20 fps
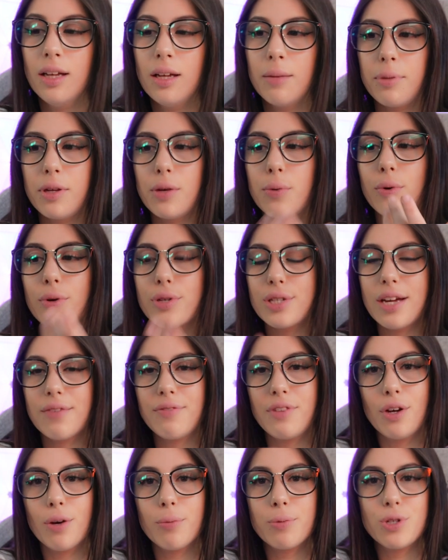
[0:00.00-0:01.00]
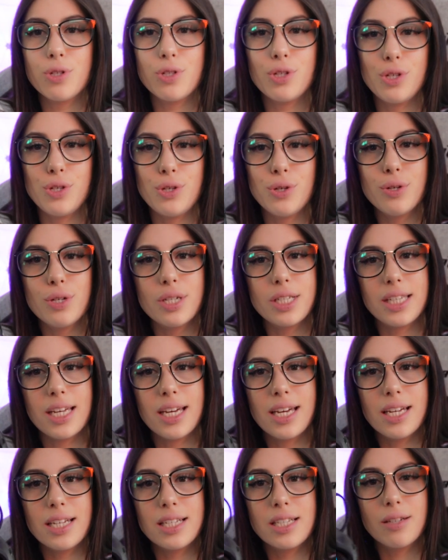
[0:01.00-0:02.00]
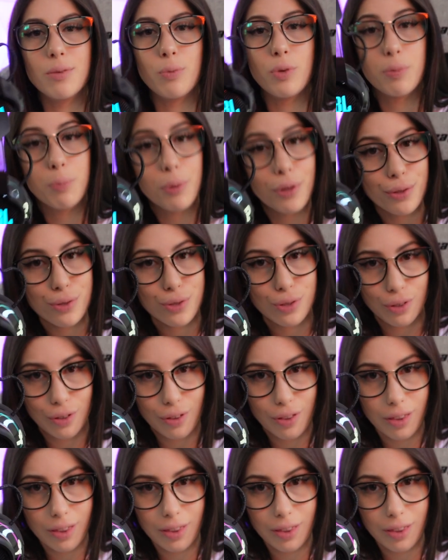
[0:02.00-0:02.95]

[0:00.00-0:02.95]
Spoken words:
but you also have the option to use these with Bluetooth.